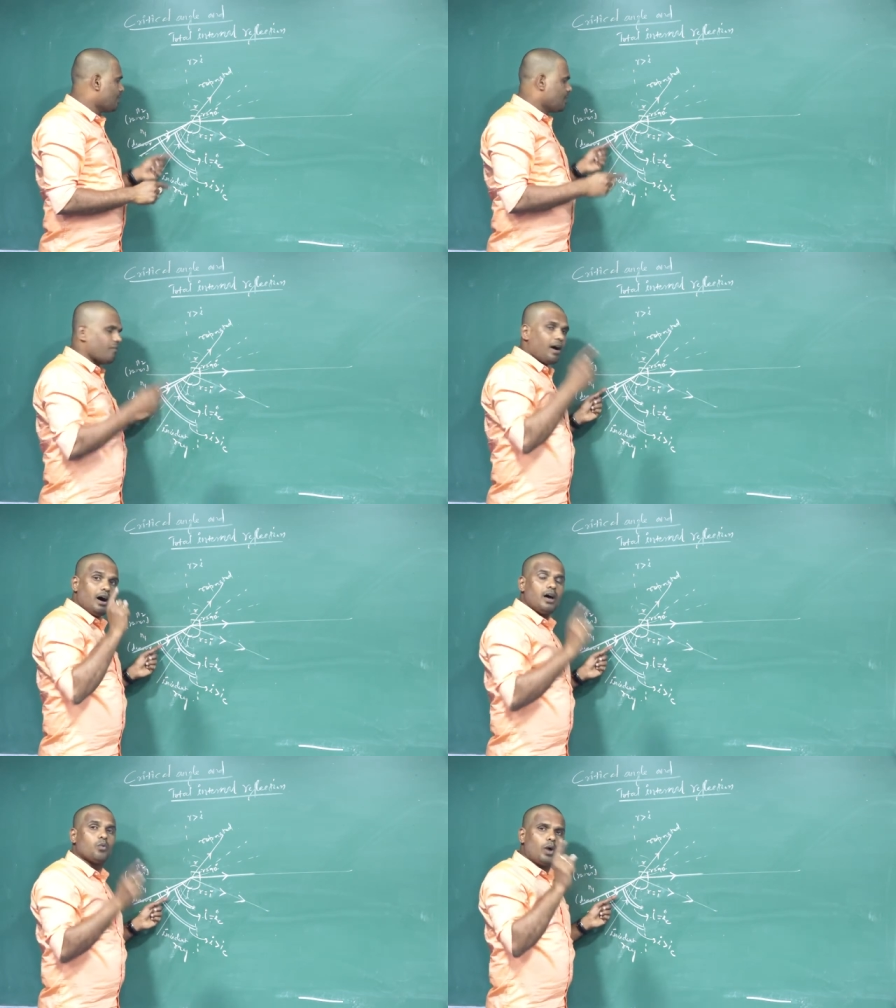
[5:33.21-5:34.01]

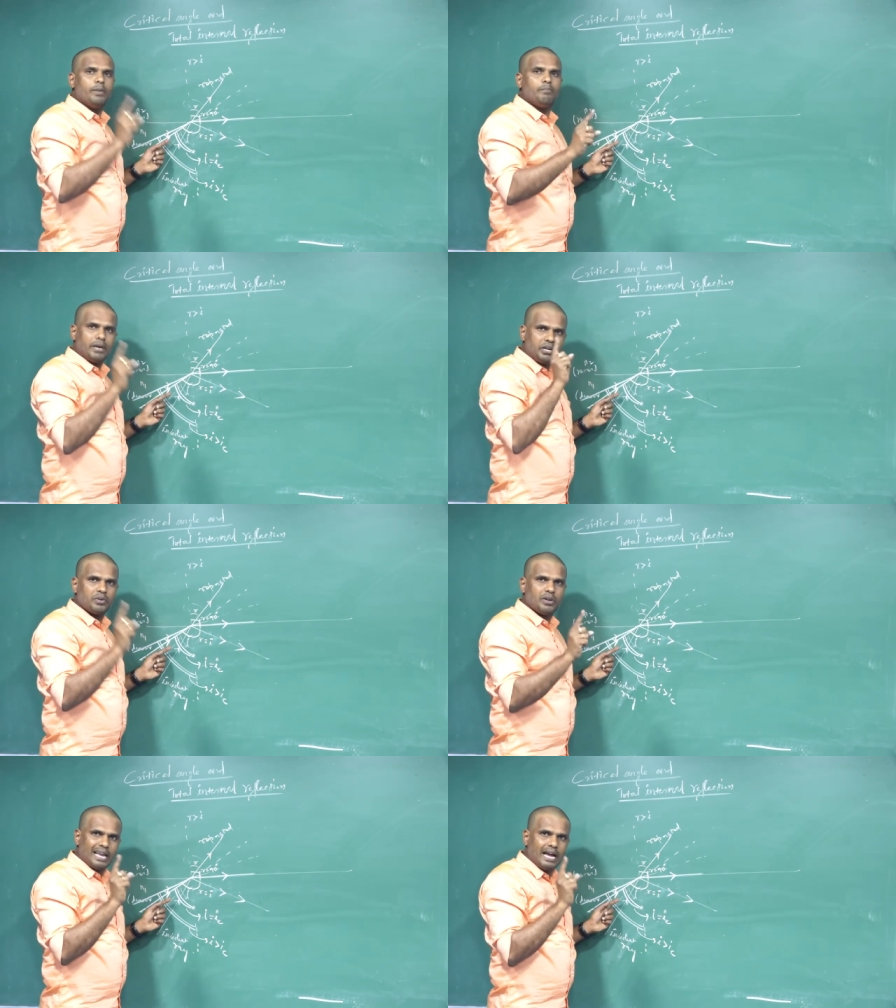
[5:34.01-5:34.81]
For one
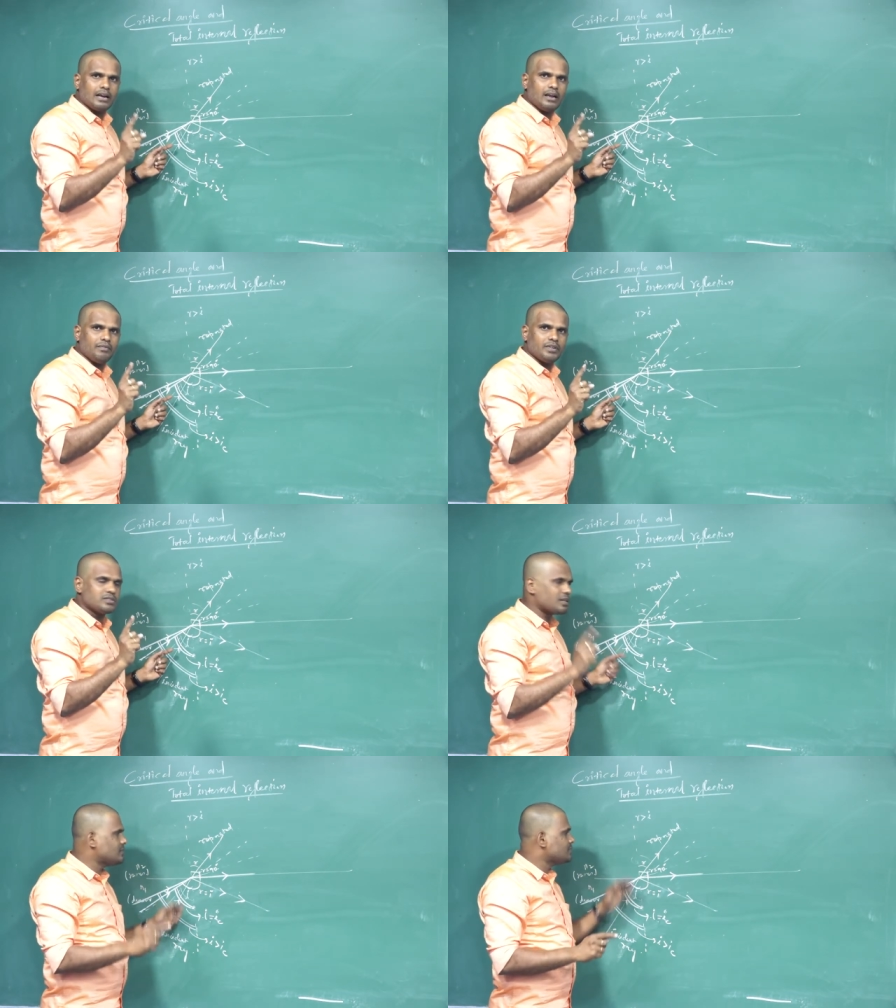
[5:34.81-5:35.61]
particular angle of
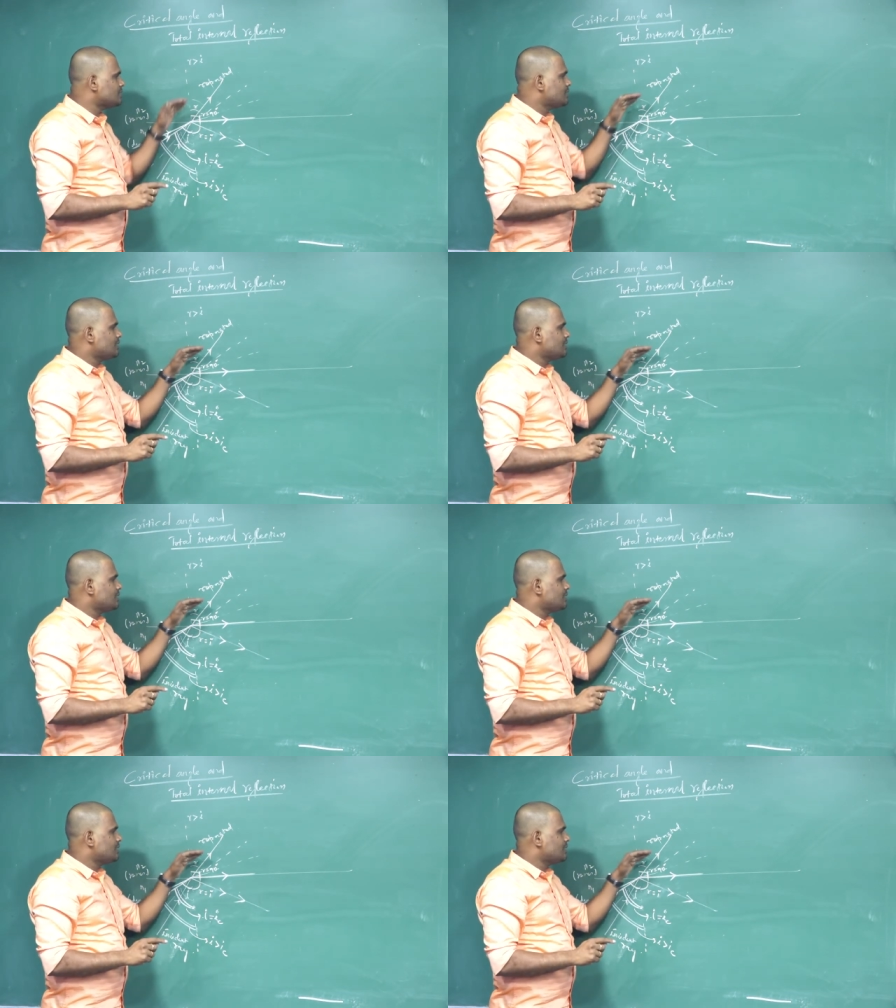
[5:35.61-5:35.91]
incidence,